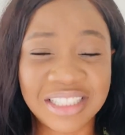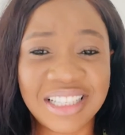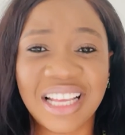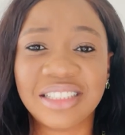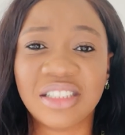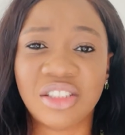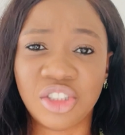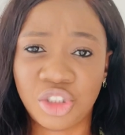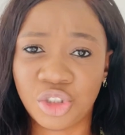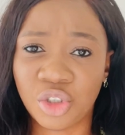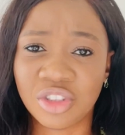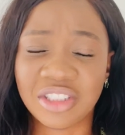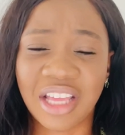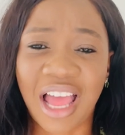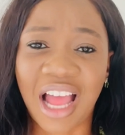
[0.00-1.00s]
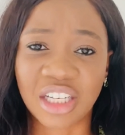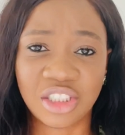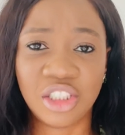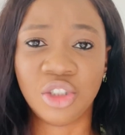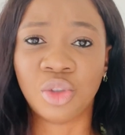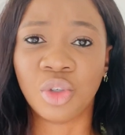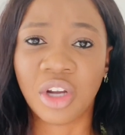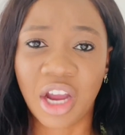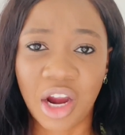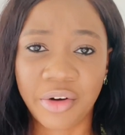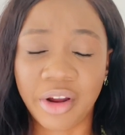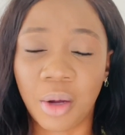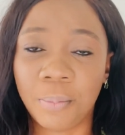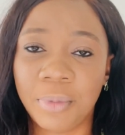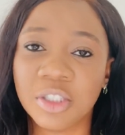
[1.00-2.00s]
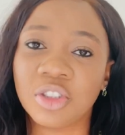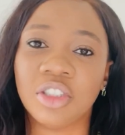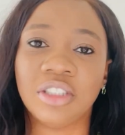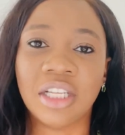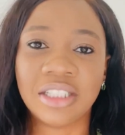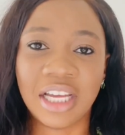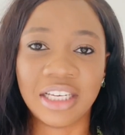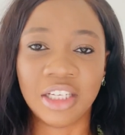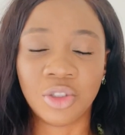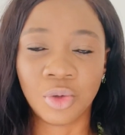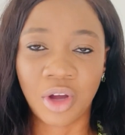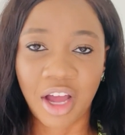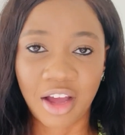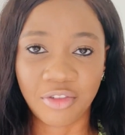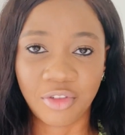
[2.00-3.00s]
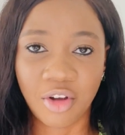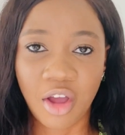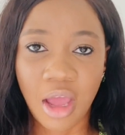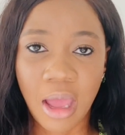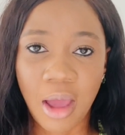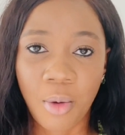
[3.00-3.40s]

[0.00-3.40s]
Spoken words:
business decisions they actually do carry out based on data they do have.